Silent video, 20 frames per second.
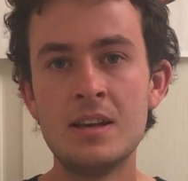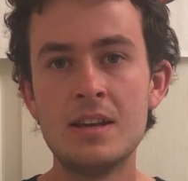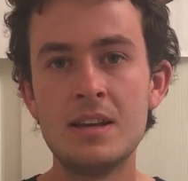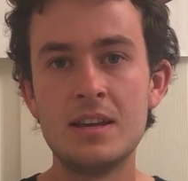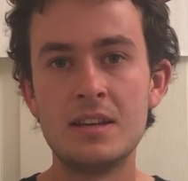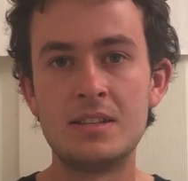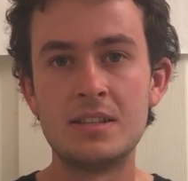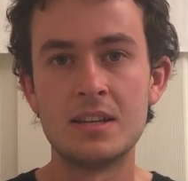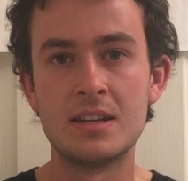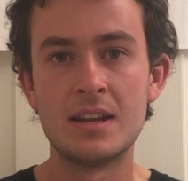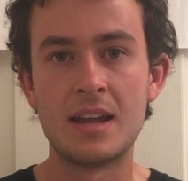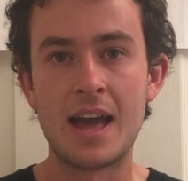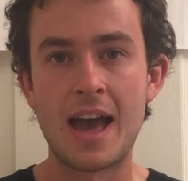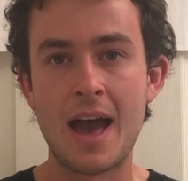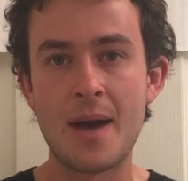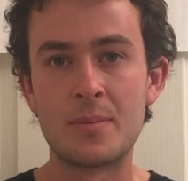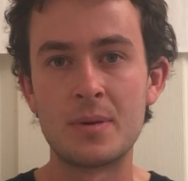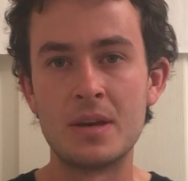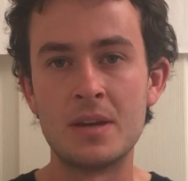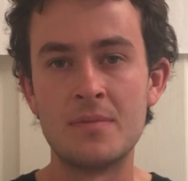it didn't
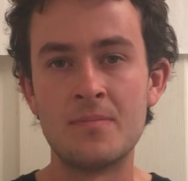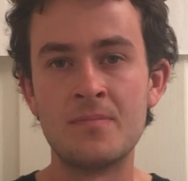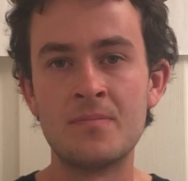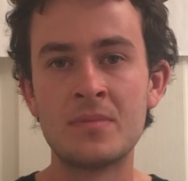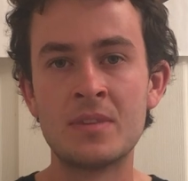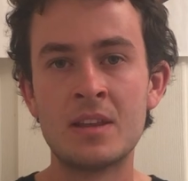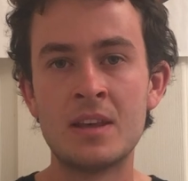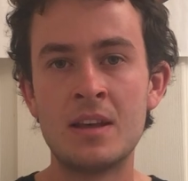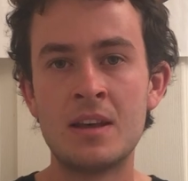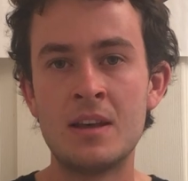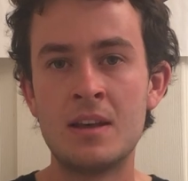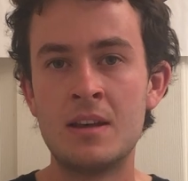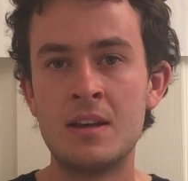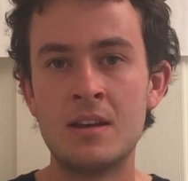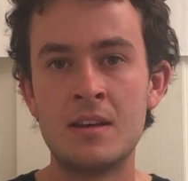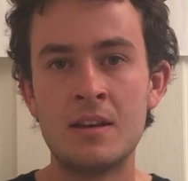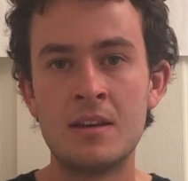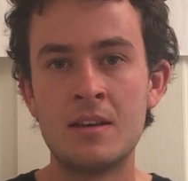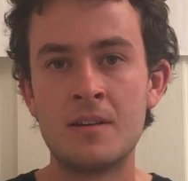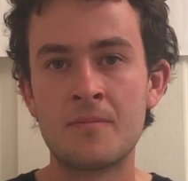happen.
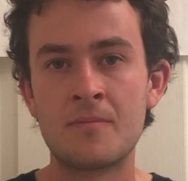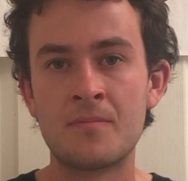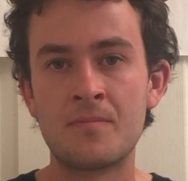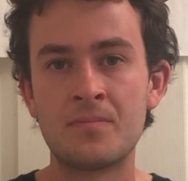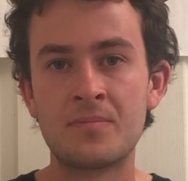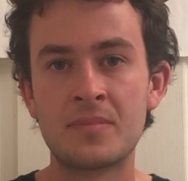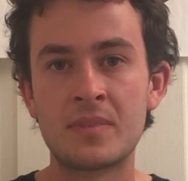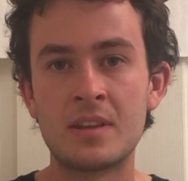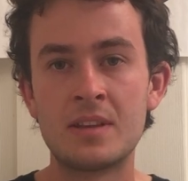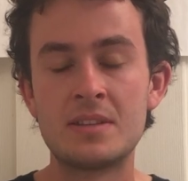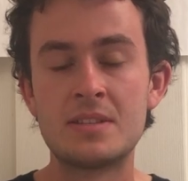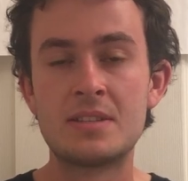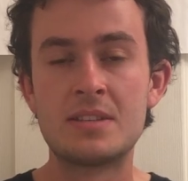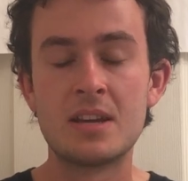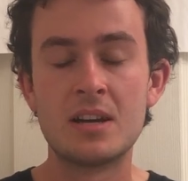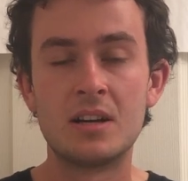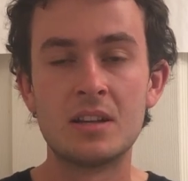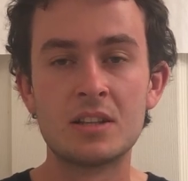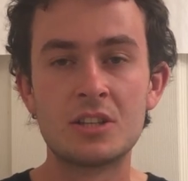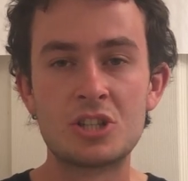
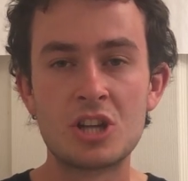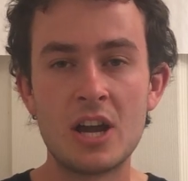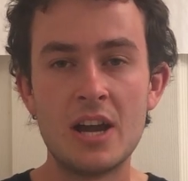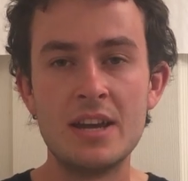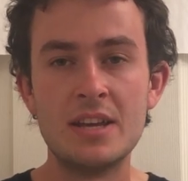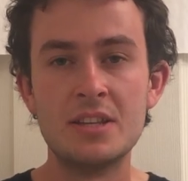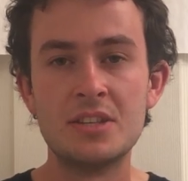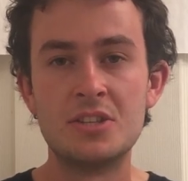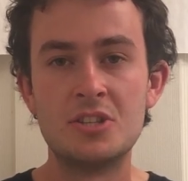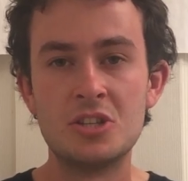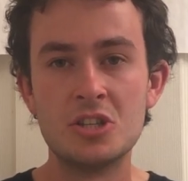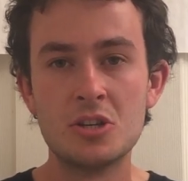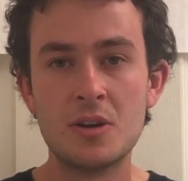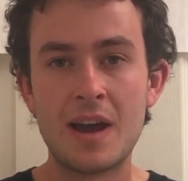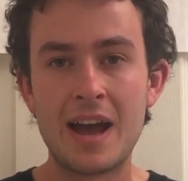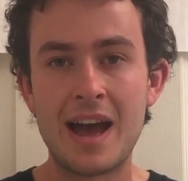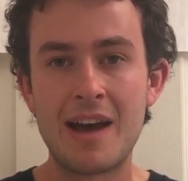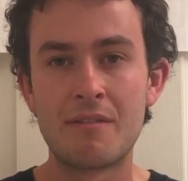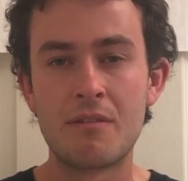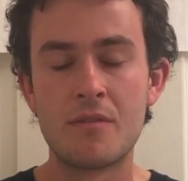Still, the Giants do
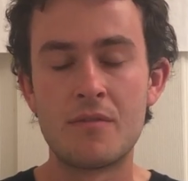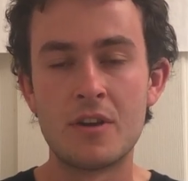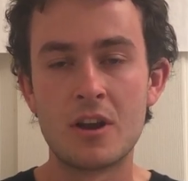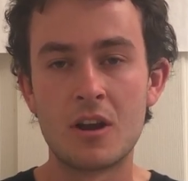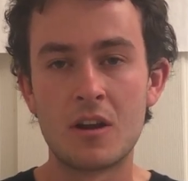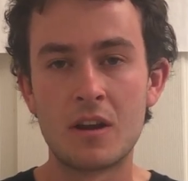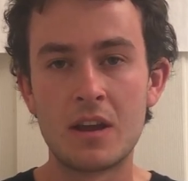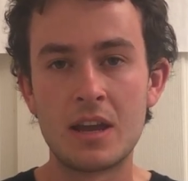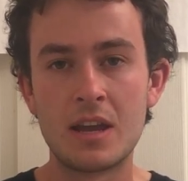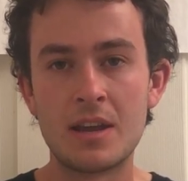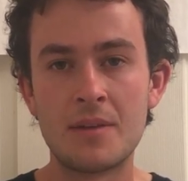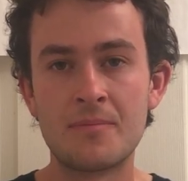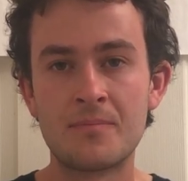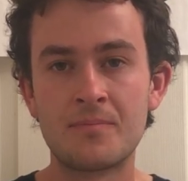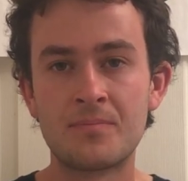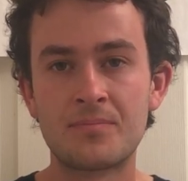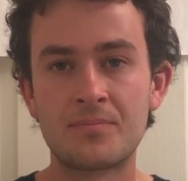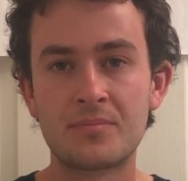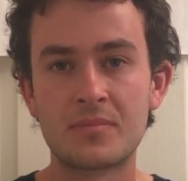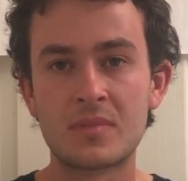have a very
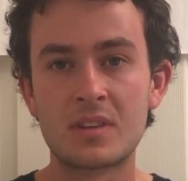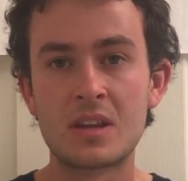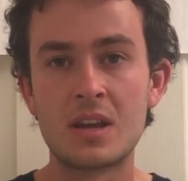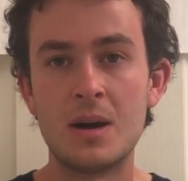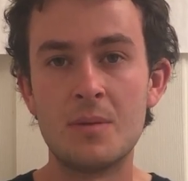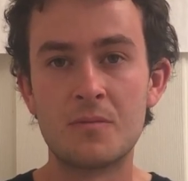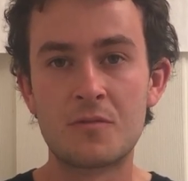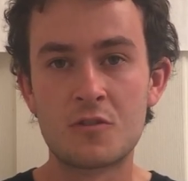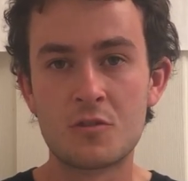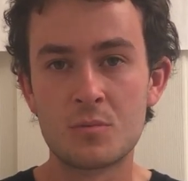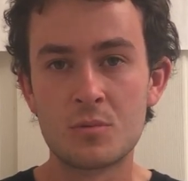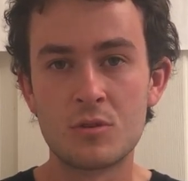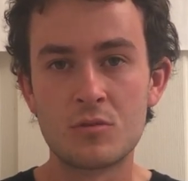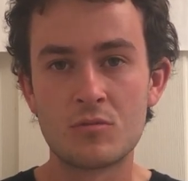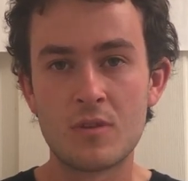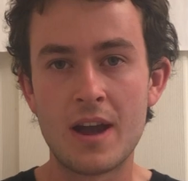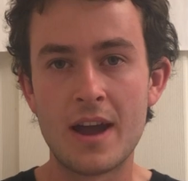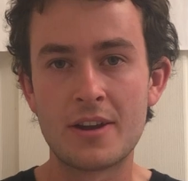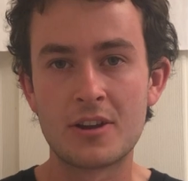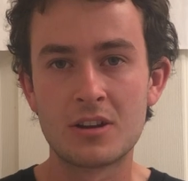comfortable
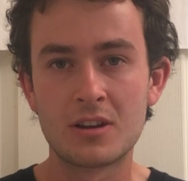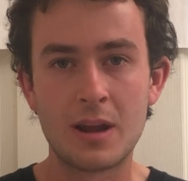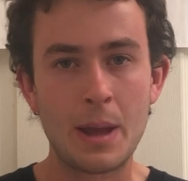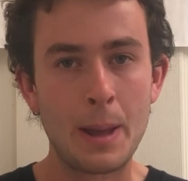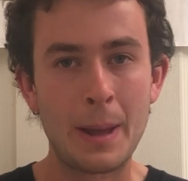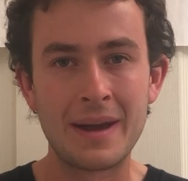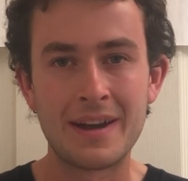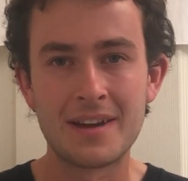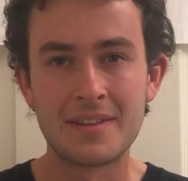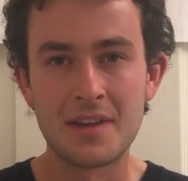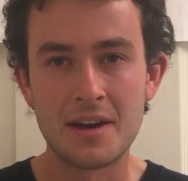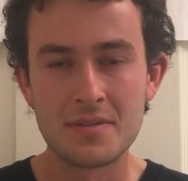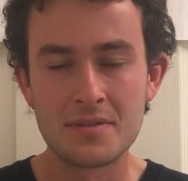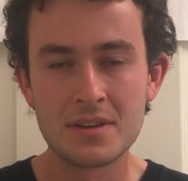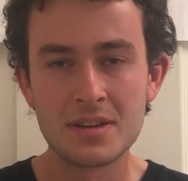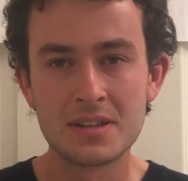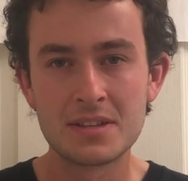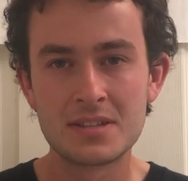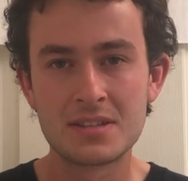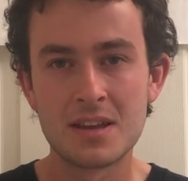record. I, I, I
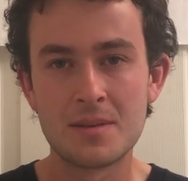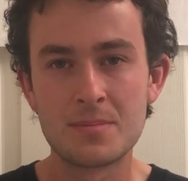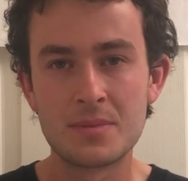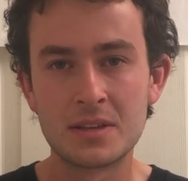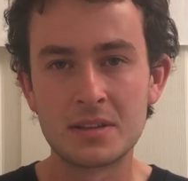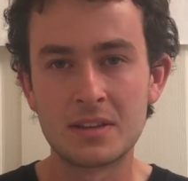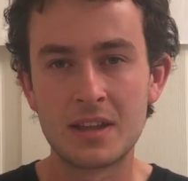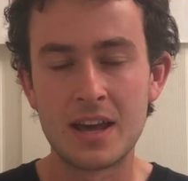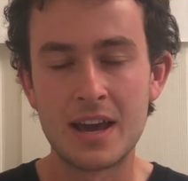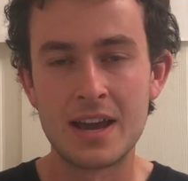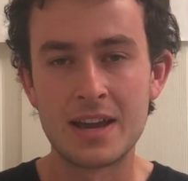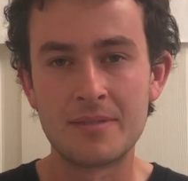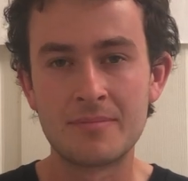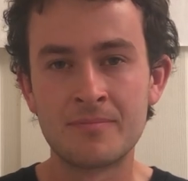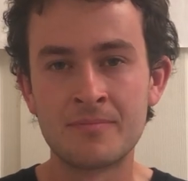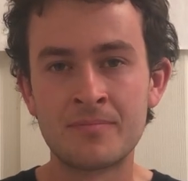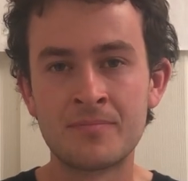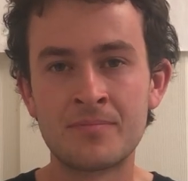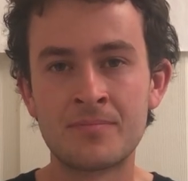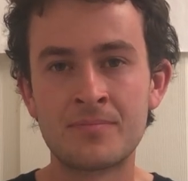think it's something
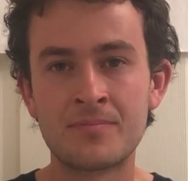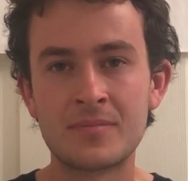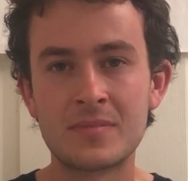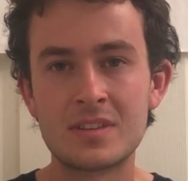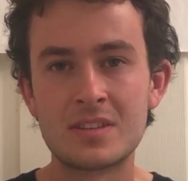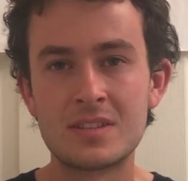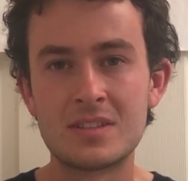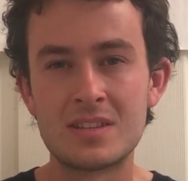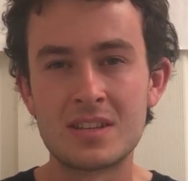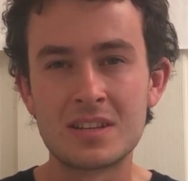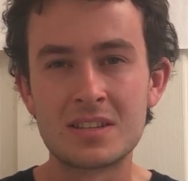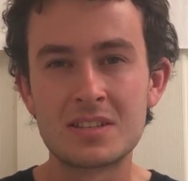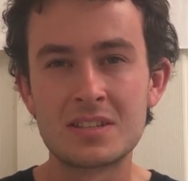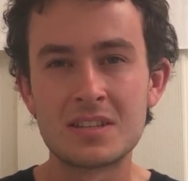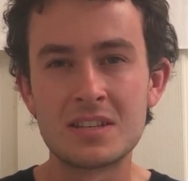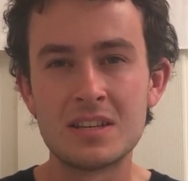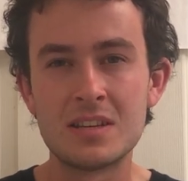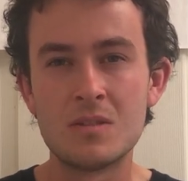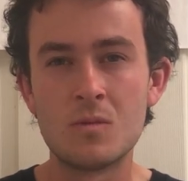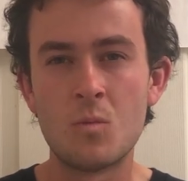like
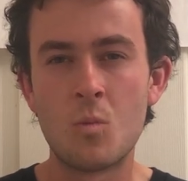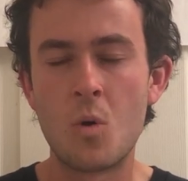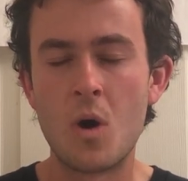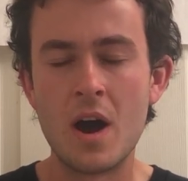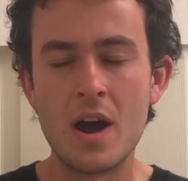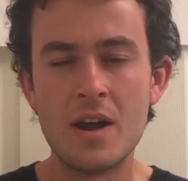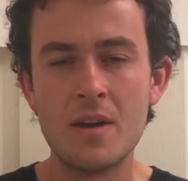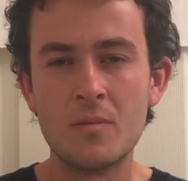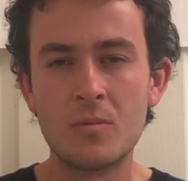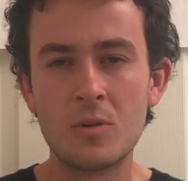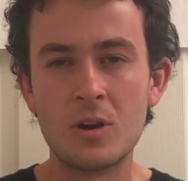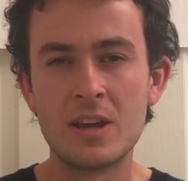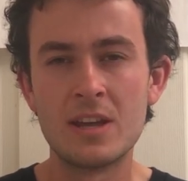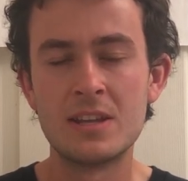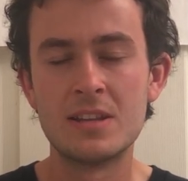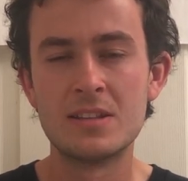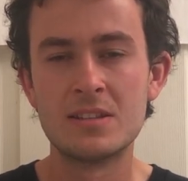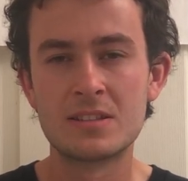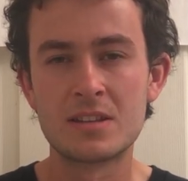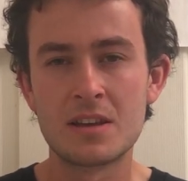61
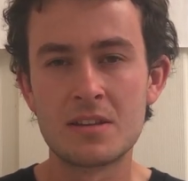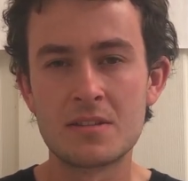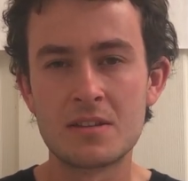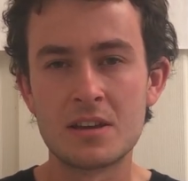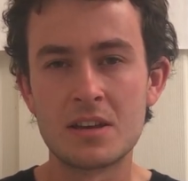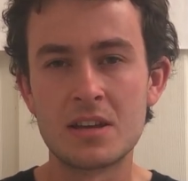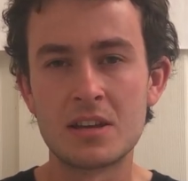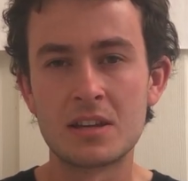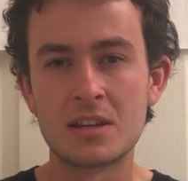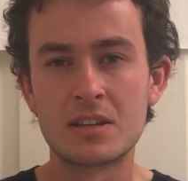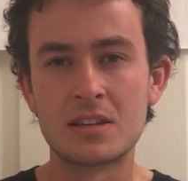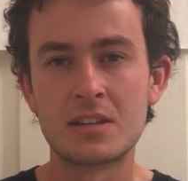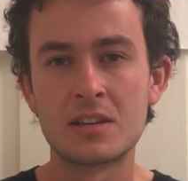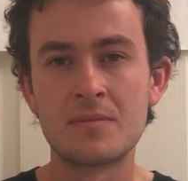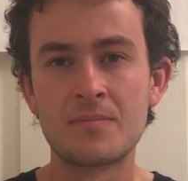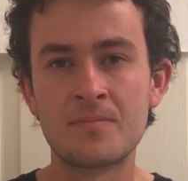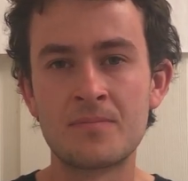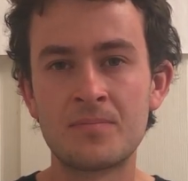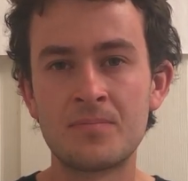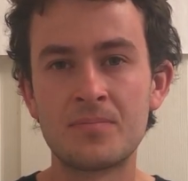wins, I think.
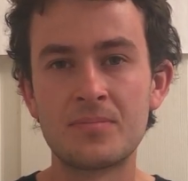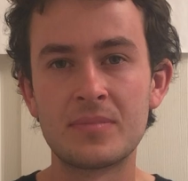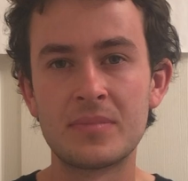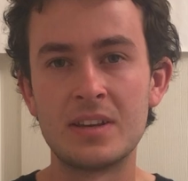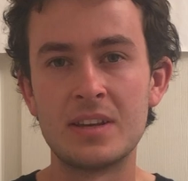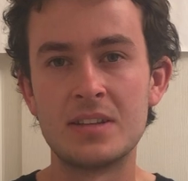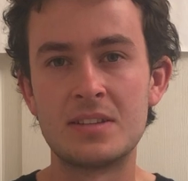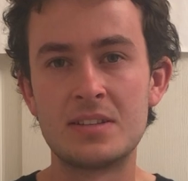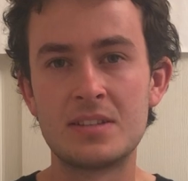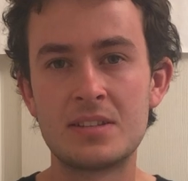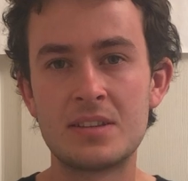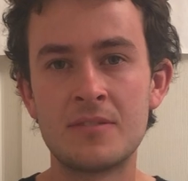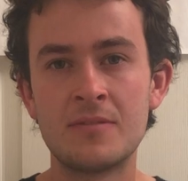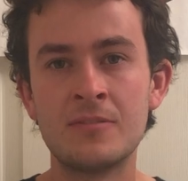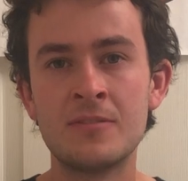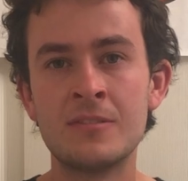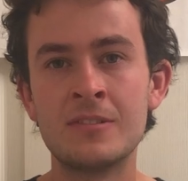It's